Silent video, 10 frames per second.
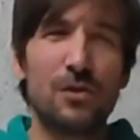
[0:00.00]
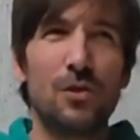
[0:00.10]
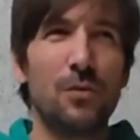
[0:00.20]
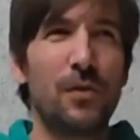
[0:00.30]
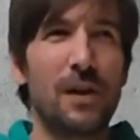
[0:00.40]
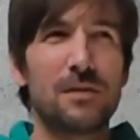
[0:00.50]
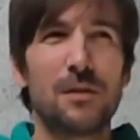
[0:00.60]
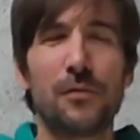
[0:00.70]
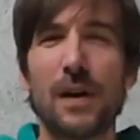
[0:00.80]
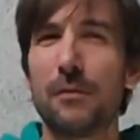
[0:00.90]

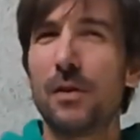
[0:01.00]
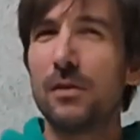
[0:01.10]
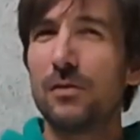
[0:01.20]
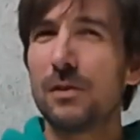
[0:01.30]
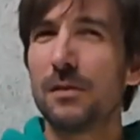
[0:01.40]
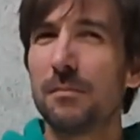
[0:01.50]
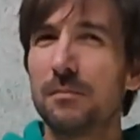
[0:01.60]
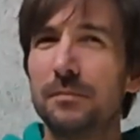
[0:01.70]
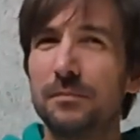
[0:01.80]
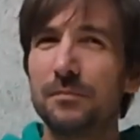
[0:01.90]
2,500
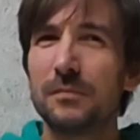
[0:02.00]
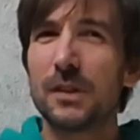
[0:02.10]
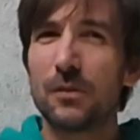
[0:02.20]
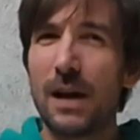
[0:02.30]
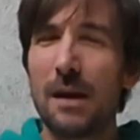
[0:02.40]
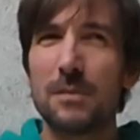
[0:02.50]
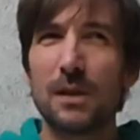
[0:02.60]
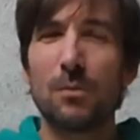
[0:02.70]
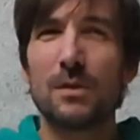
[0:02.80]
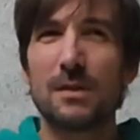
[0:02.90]
grams.
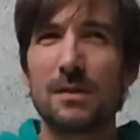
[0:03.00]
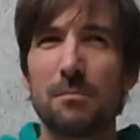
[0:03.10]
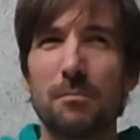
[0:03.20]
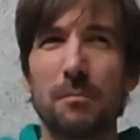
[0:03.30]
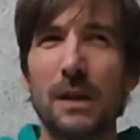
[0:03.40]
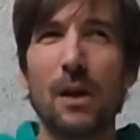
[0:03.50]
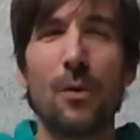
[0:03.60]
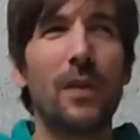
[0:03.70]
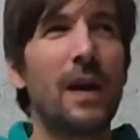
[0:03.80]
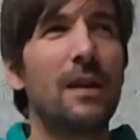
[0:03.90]
It was
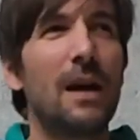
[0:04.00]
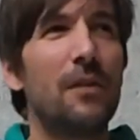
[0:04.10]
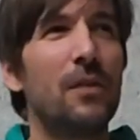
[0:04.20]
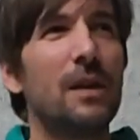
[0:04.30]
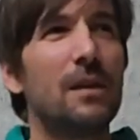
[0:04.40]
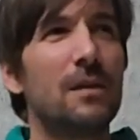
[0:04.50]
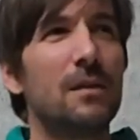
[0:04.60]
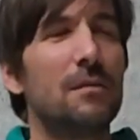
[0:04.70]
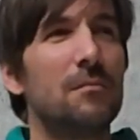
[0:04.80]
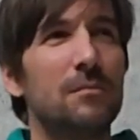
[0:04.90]
below that, I think.
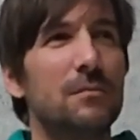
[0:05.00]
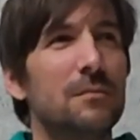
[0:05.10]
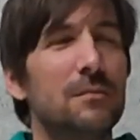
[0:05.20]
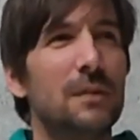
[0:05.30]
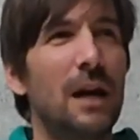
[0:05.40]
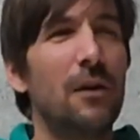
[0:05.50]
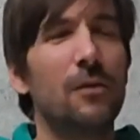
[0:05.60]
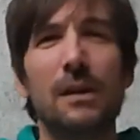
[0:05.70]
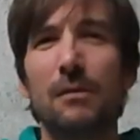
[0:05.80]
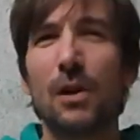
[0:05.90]
I
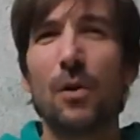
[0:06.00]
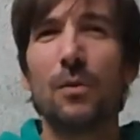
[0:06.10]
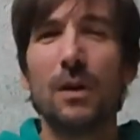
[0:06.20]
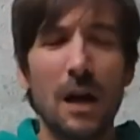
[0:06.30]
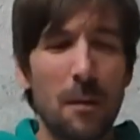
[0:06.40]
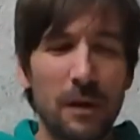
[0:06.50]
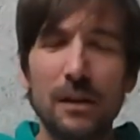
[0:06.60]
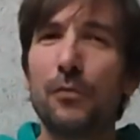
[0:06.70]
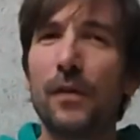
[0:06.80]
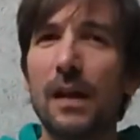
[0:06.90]
don't even know. But
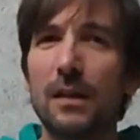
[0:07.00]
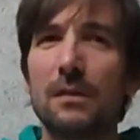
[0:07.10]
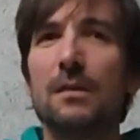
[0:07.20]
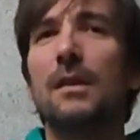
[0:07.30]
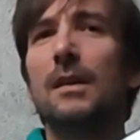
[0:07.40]
it felt